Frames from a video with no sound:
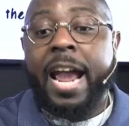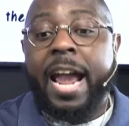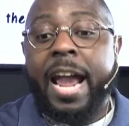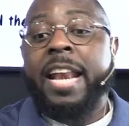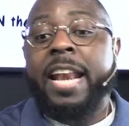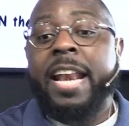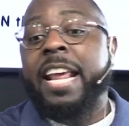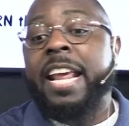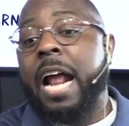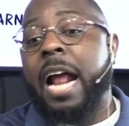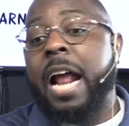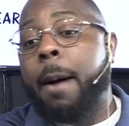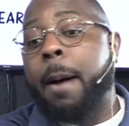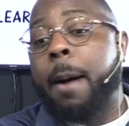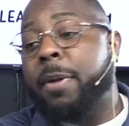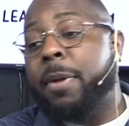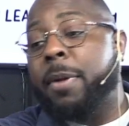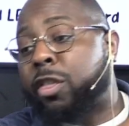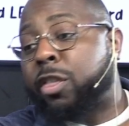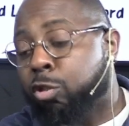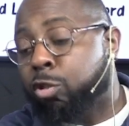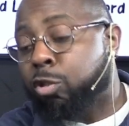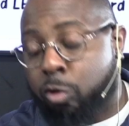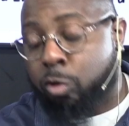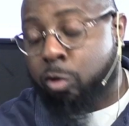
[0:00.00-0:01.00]
and then I'm
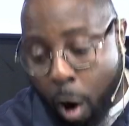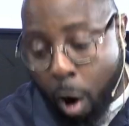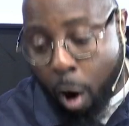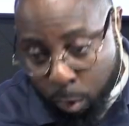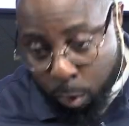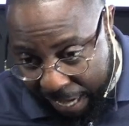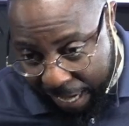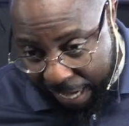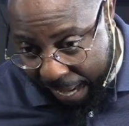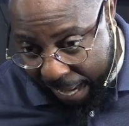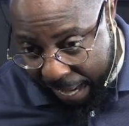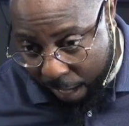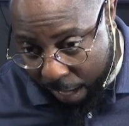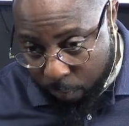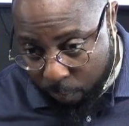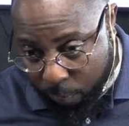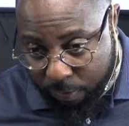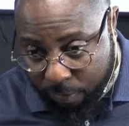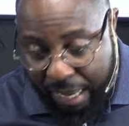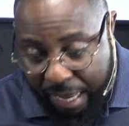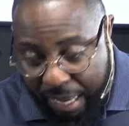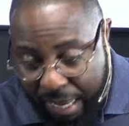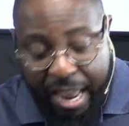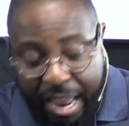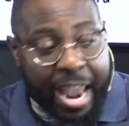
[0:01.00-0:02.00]
going to throw down.
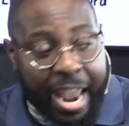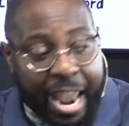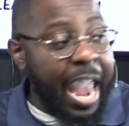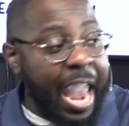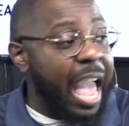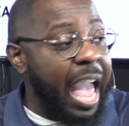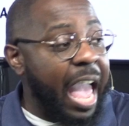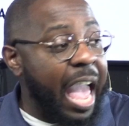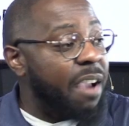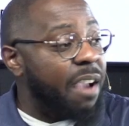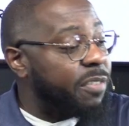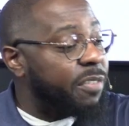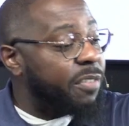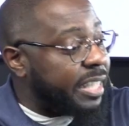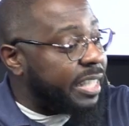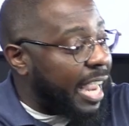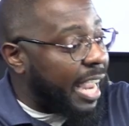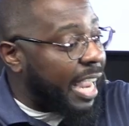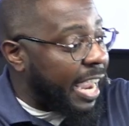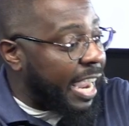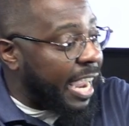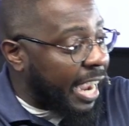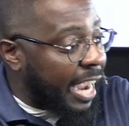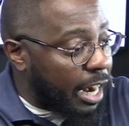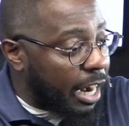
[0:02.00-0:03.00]

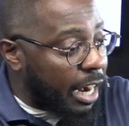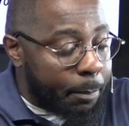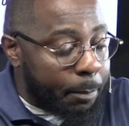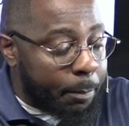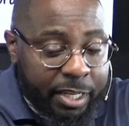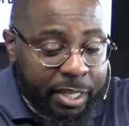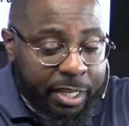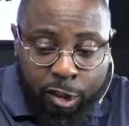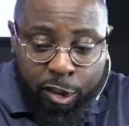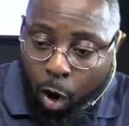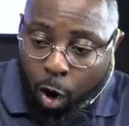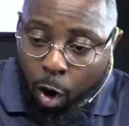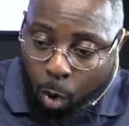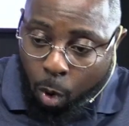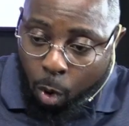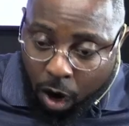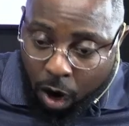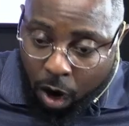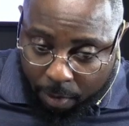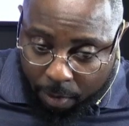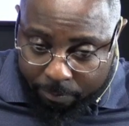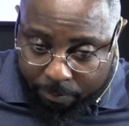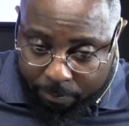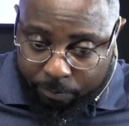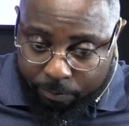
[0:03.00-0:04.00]
Everything got to be
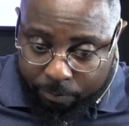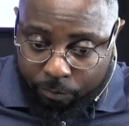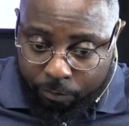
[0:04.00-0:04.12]
tore up.